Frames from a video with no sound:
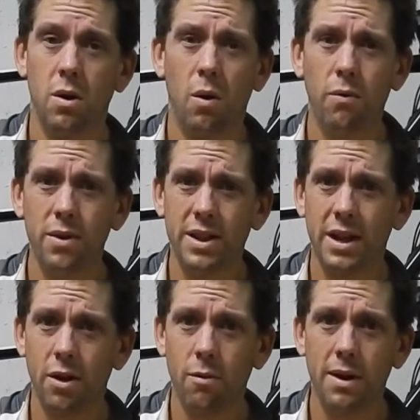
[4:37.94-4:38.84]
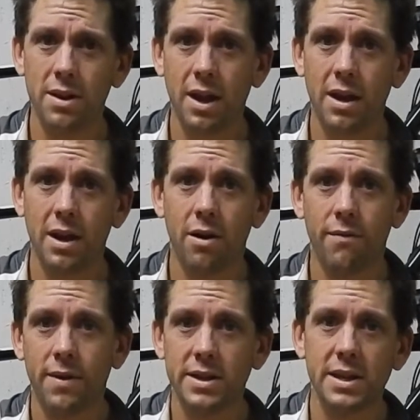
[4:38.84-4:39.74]
hopefully they know about that and are
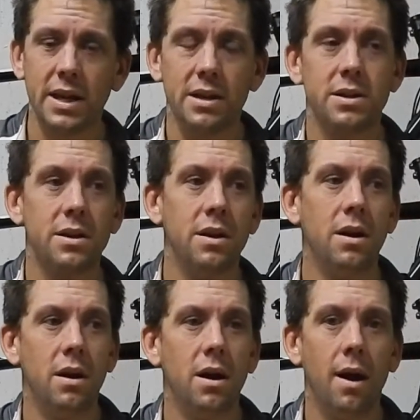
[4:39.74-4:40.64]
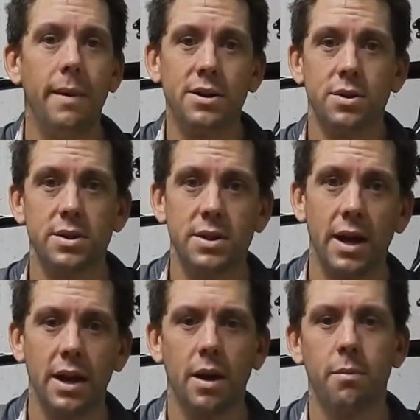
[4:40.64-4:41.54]
fixing it. I'm actually
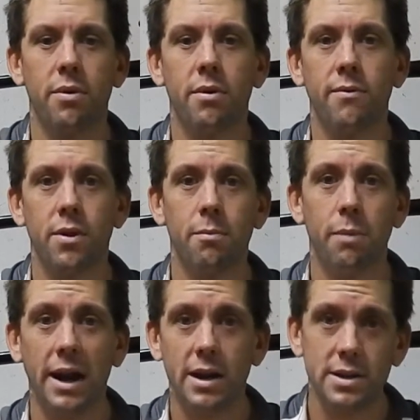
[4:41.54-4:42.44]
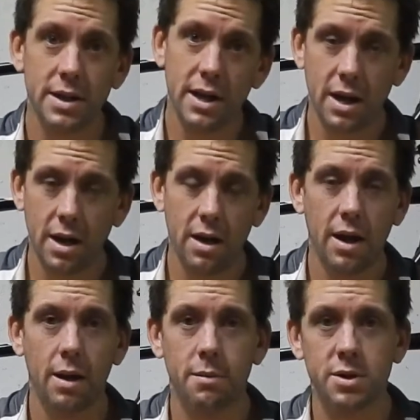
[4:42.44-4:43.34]
signing up for the beta today,
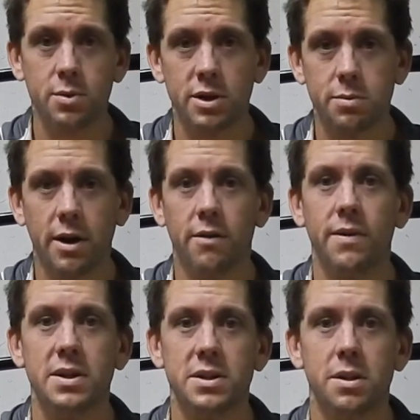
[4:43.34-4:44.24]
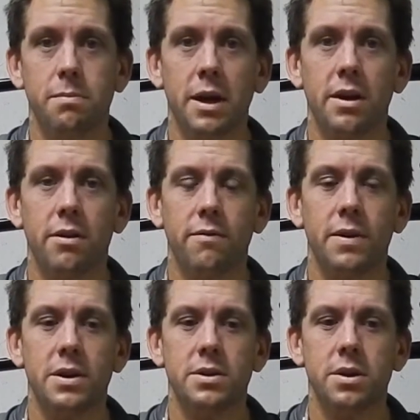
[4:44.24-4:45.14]
and I'm going to switch my interface to the beta
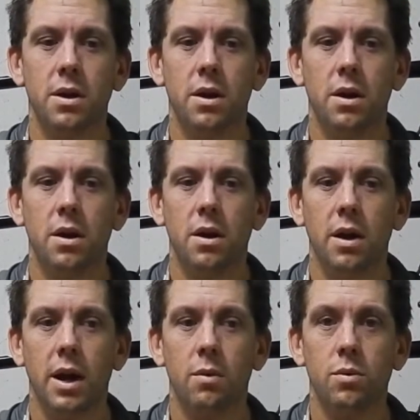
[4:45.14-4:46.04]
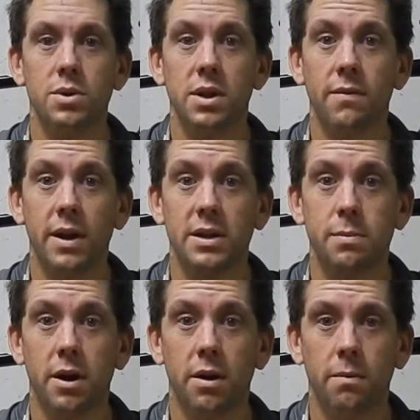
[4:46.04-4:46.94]
interface. And we'll see if it gets
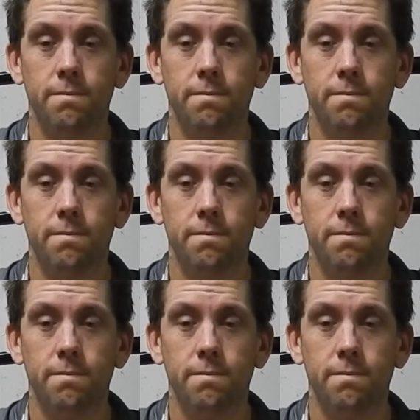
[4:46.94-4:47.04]
better.